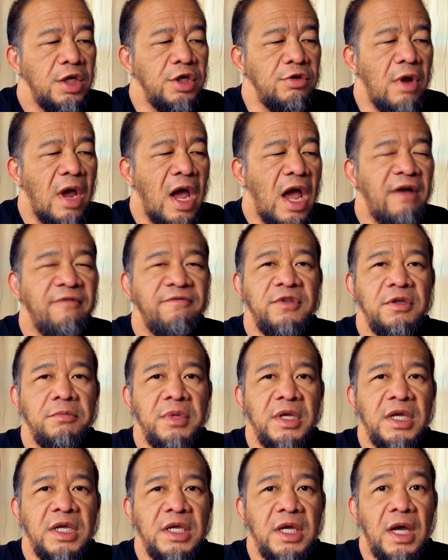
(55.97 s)
you have to
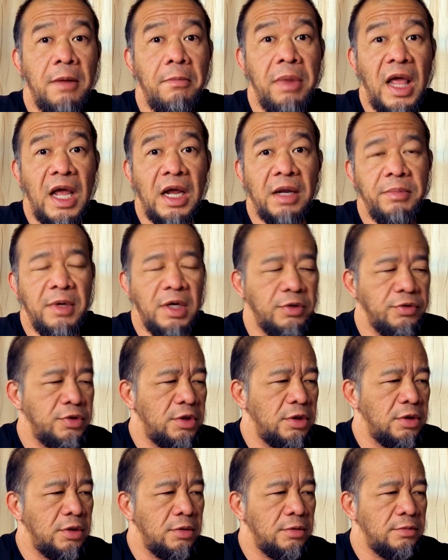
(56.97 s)
be a black
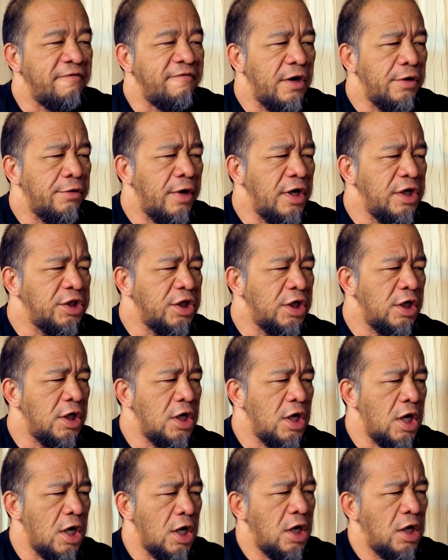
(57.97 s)
belt. The
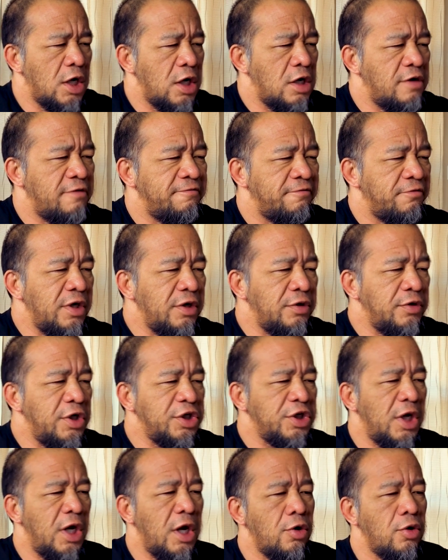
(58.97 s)
Federation of Rio
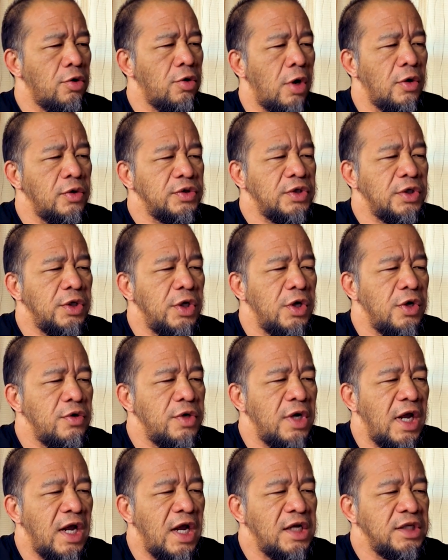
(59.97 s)
de Janeiro, also
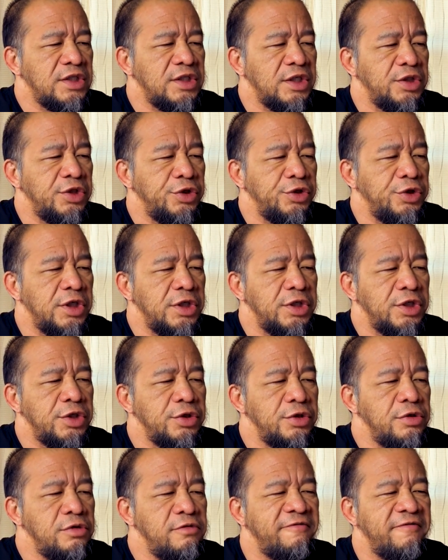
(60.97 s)
known as the
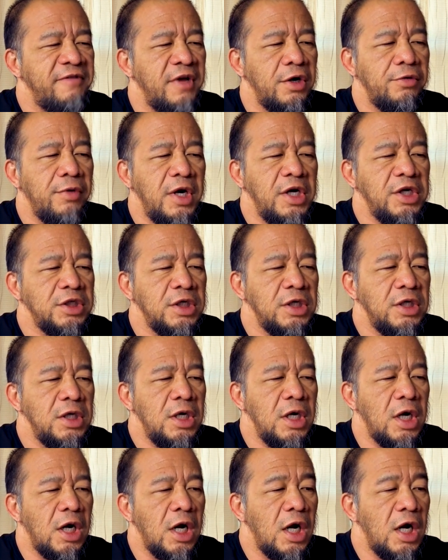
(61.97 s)
Jiu-Jitsu
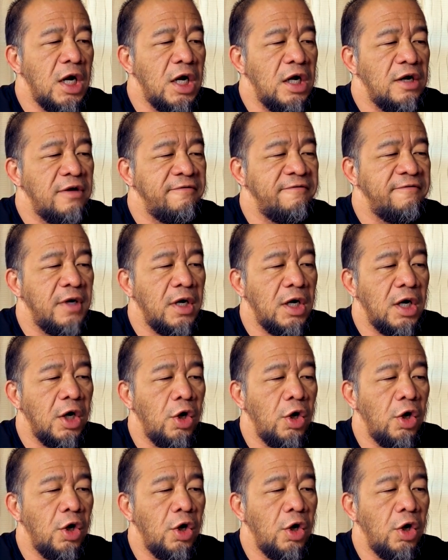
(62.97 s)
Federation of